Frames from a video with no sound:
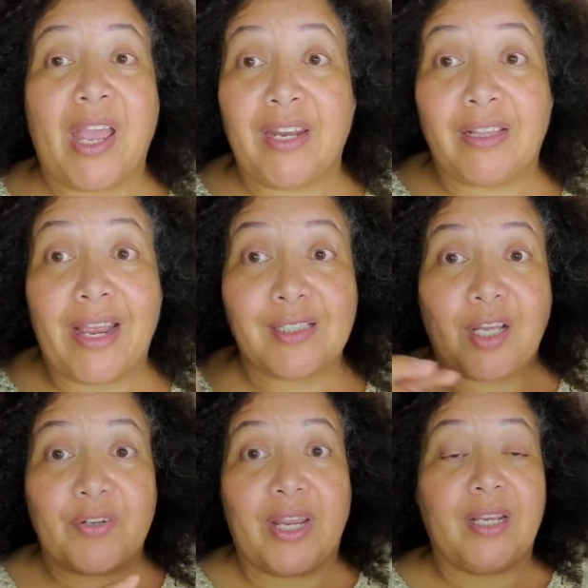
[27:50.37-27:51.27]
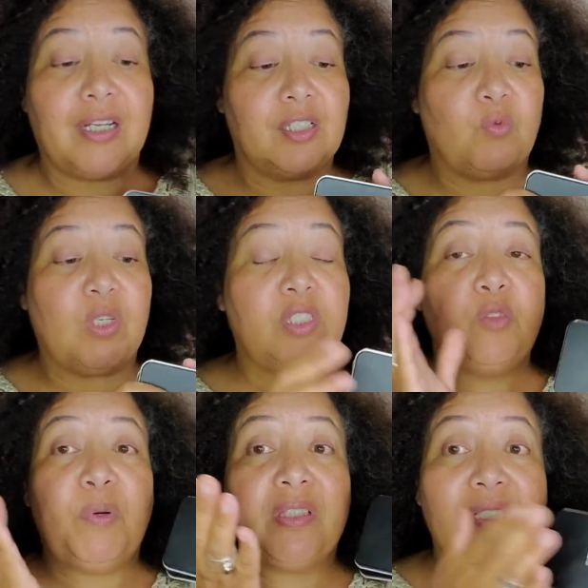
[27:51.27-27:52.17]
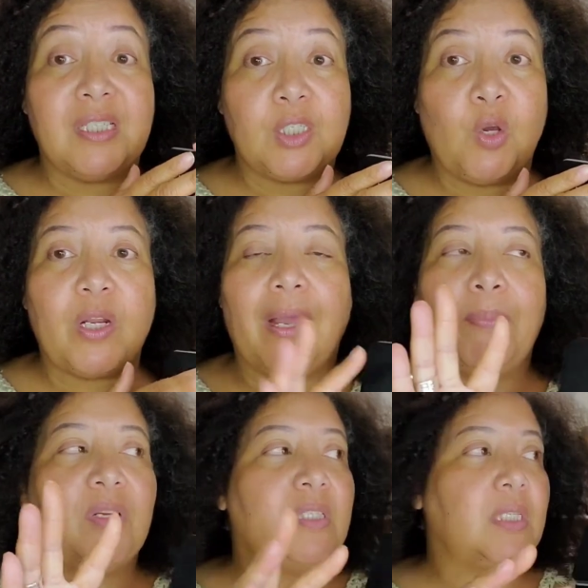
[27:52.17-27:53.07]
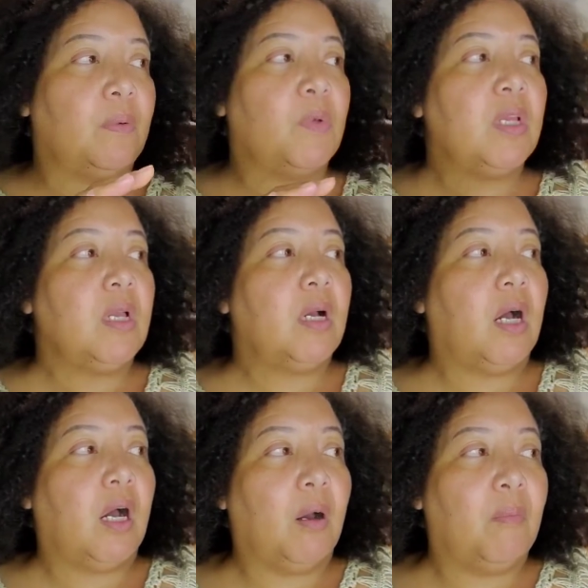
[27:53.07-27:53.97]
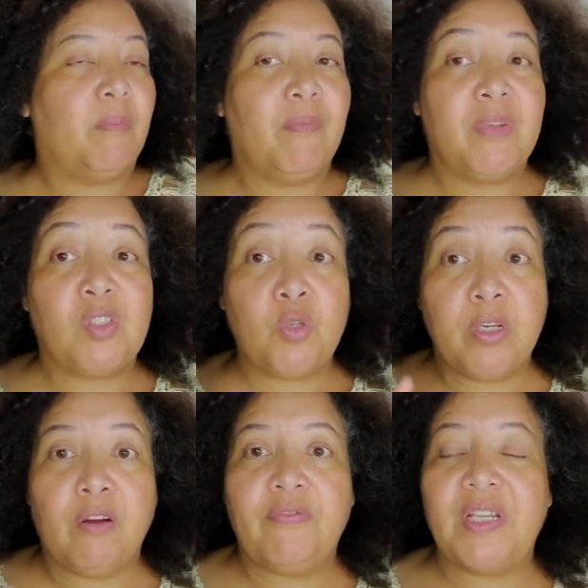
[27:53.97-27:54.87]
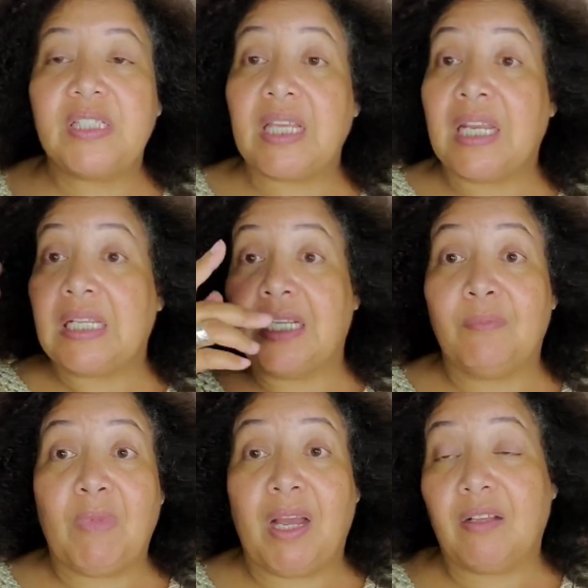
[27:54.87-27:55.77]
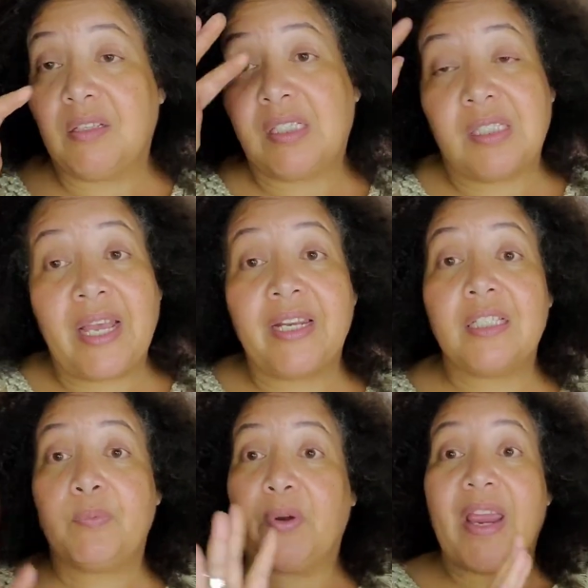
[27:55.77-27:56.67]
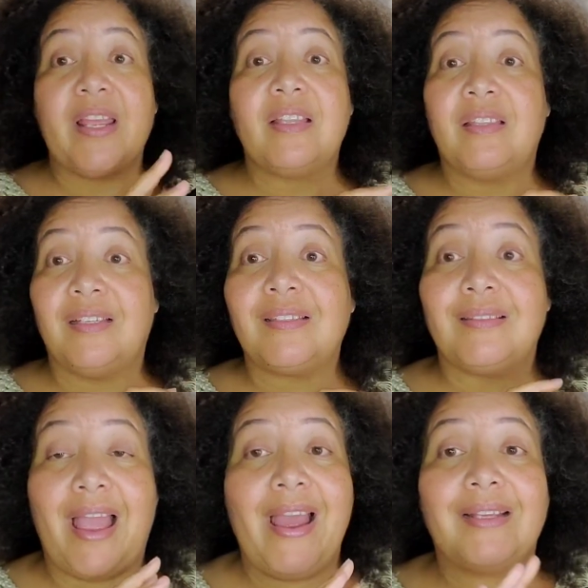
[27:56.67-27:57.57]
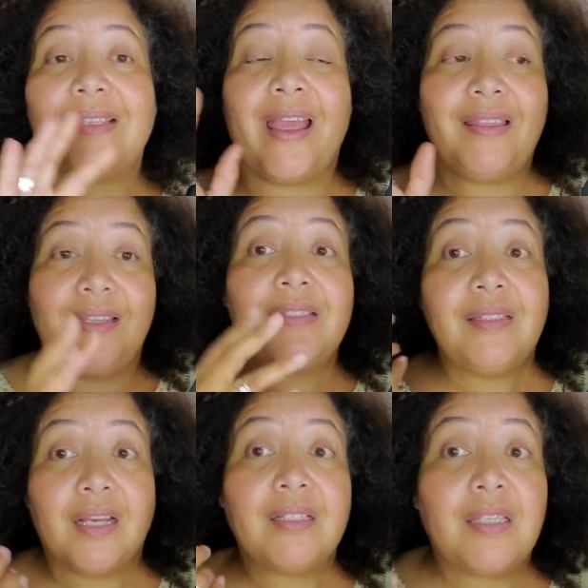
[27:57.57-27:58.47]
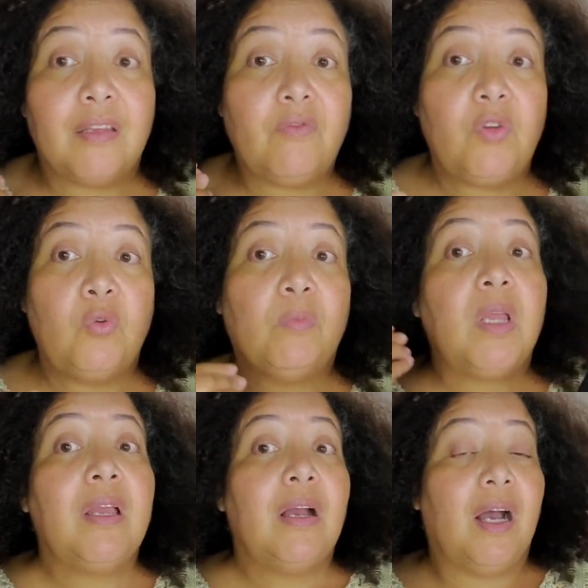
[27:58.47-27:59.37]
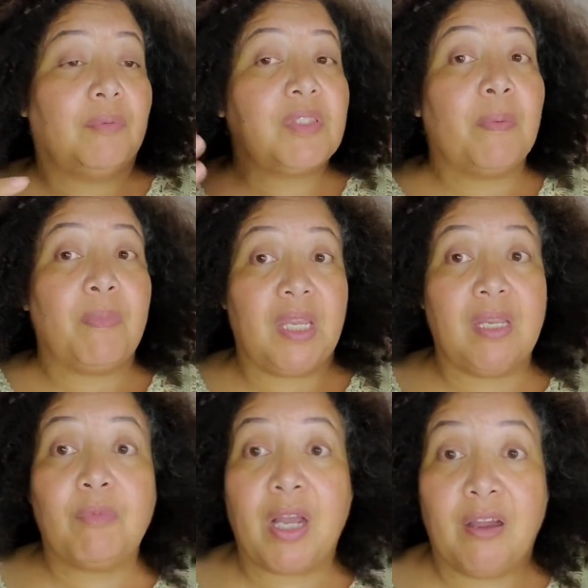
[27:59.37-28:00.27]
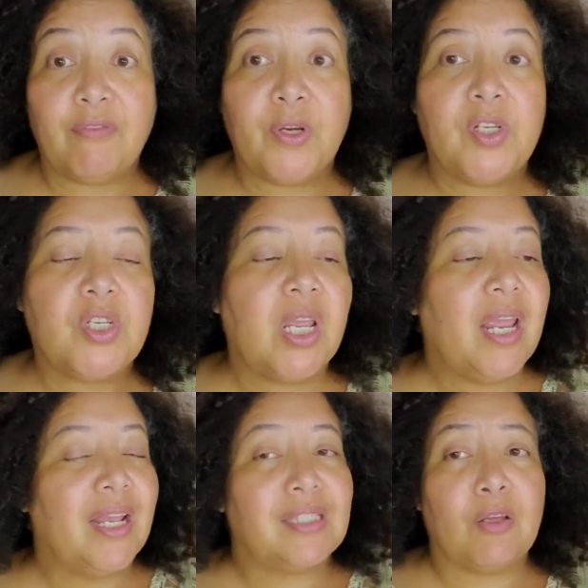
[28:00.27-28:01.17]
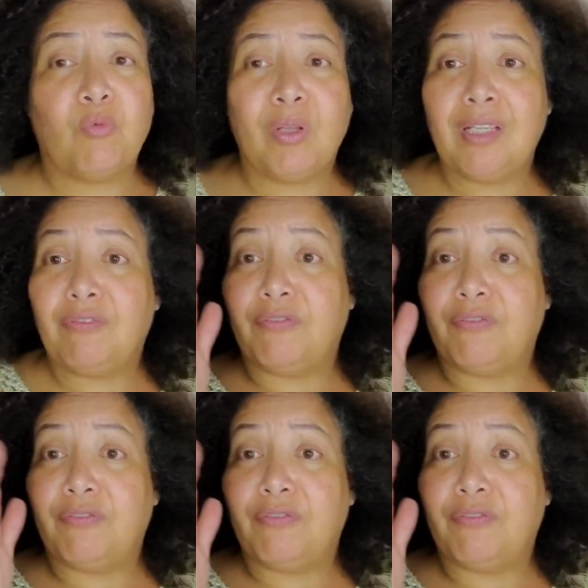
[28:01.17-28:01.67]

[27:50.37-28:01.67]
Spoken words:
and it lasts all day. Because once you put this on, I put some Studio Fix and then my setting spray, this lasts, and this does give you up to medium coverage. It's a really